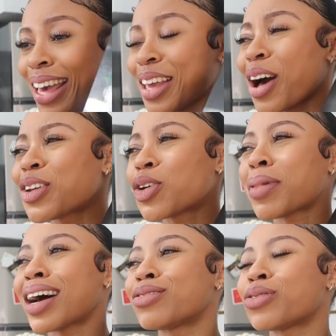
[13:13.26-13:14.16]
and y'all know
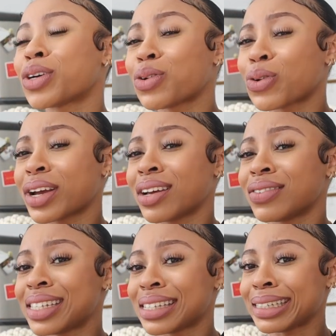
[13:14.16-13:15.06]
my real orchid
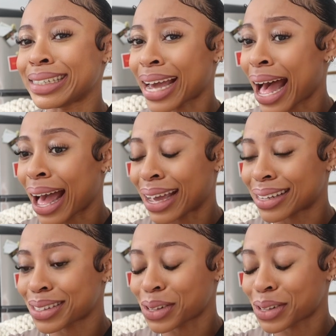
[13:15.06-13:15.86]
recently died,